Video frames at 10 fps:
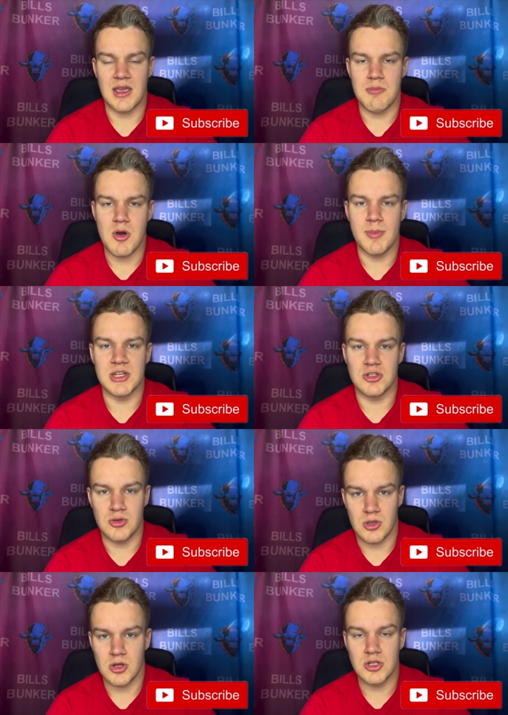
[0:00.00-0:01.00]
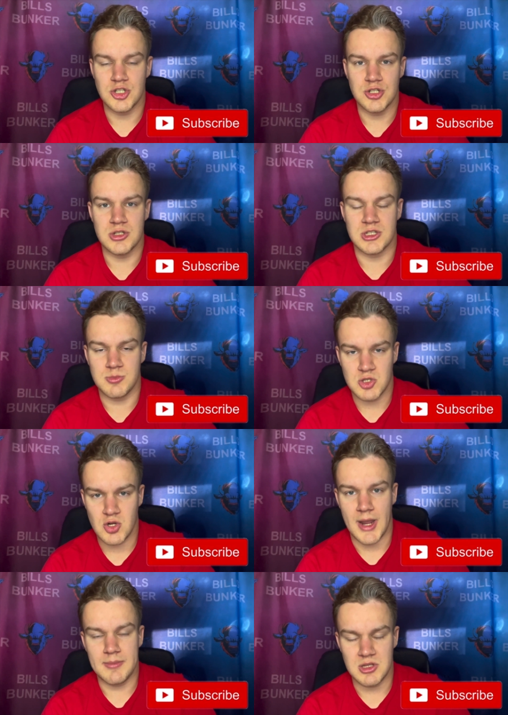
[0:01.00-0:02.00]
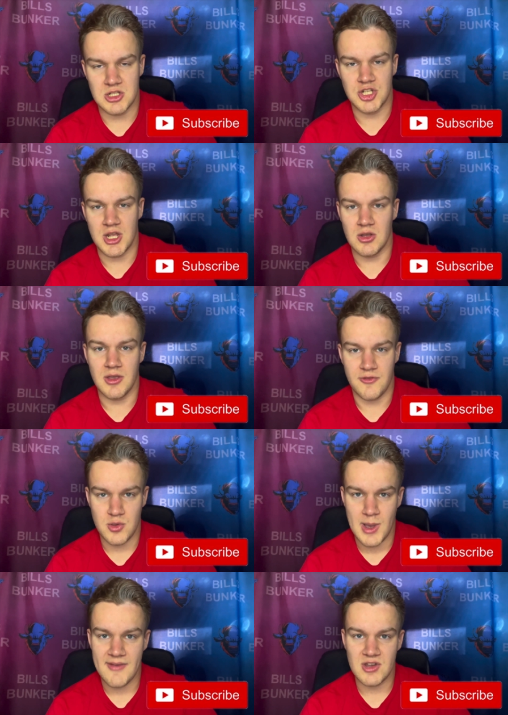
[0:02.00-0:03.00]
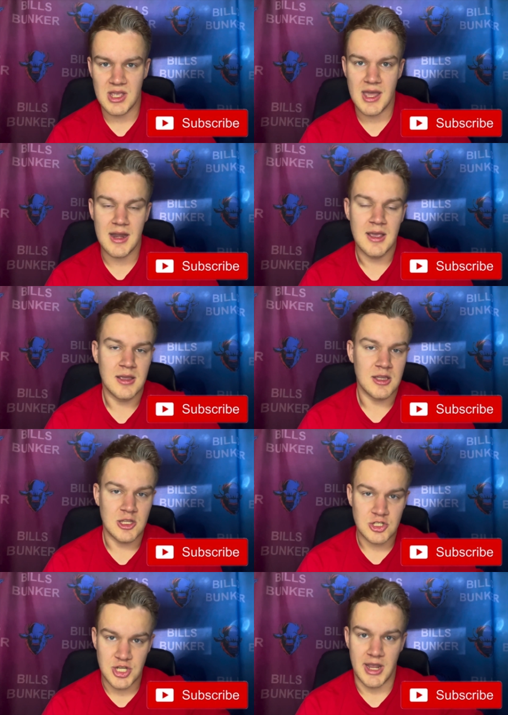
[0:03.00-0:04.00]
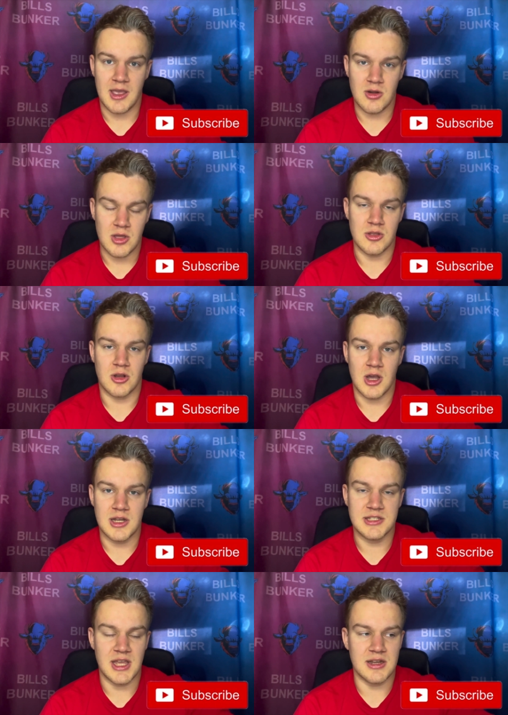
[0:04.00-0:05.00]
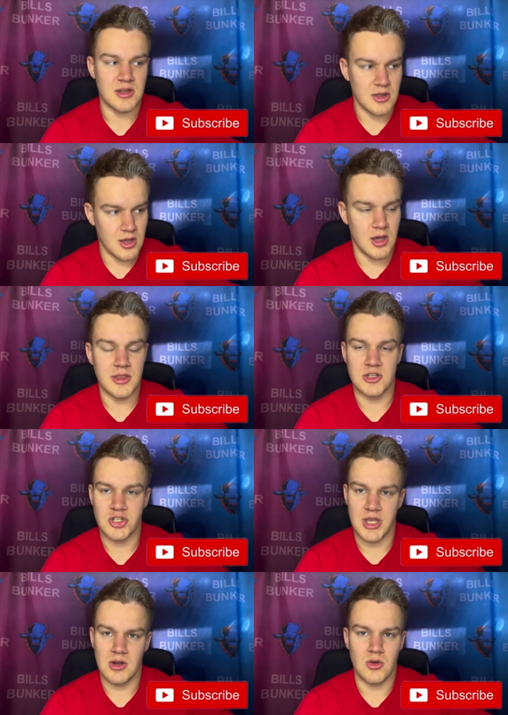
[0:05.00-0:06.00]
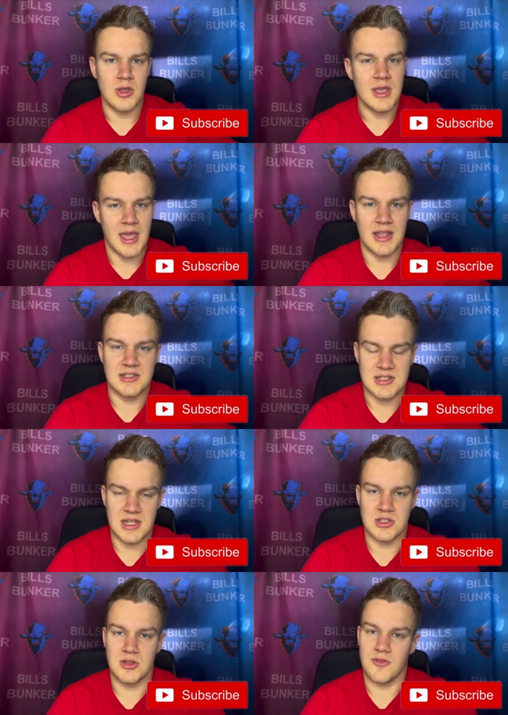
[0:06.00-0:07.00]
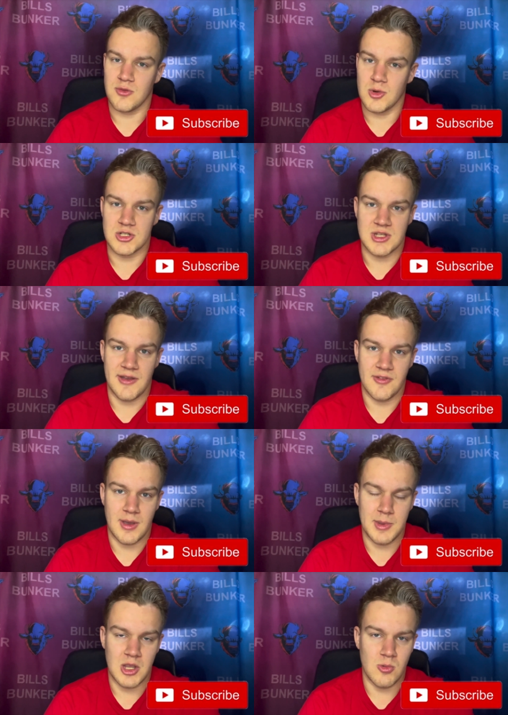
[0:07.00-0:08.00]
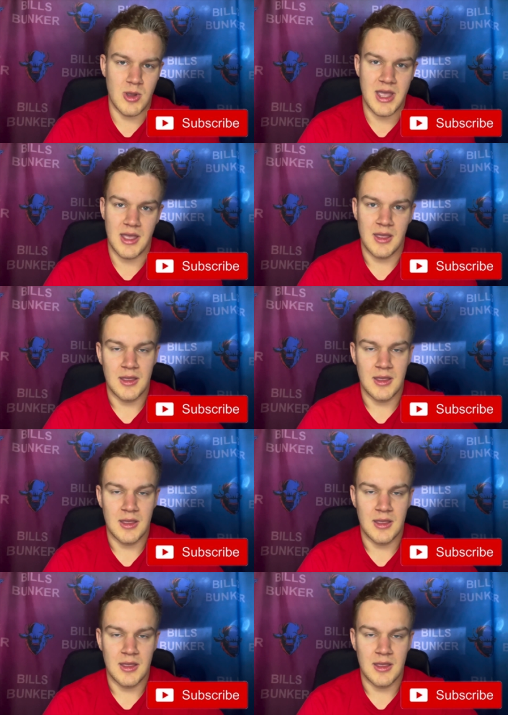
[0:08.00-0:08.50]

a moment to encourage you to subscribe to the channel if you haven't yet. Check out other content on the channel and stay tuned for more stuff coming your way.